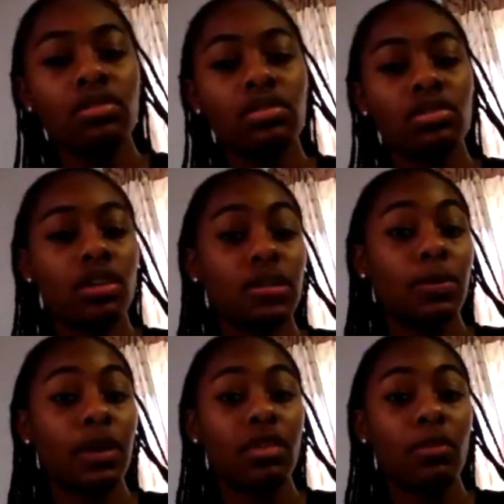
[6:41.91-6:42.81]
So I'll spray
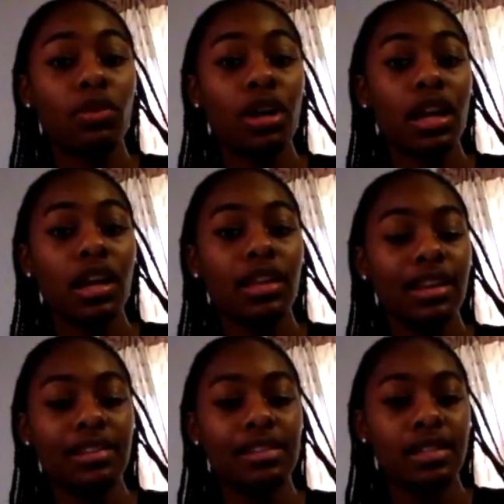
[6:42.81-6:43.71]
in the morning, let
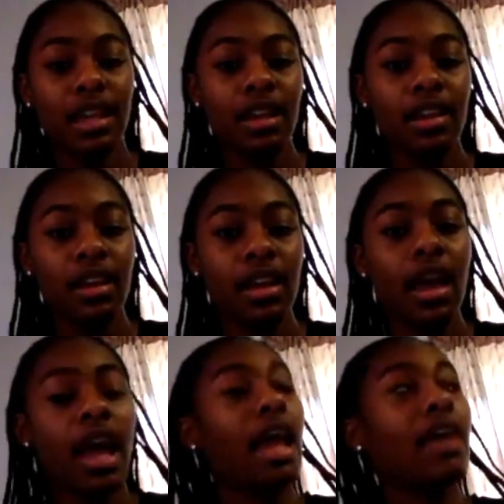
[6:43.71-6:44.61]
it sit,
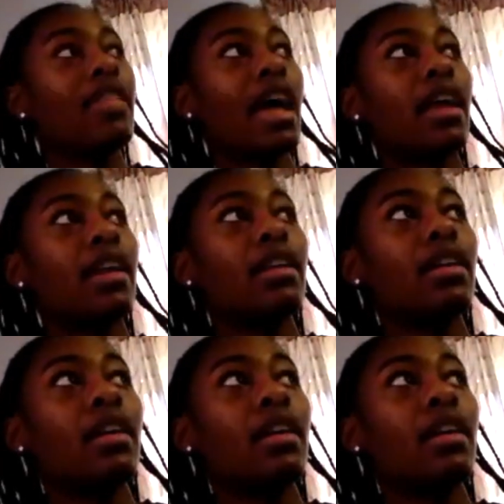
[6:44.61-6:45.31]
and then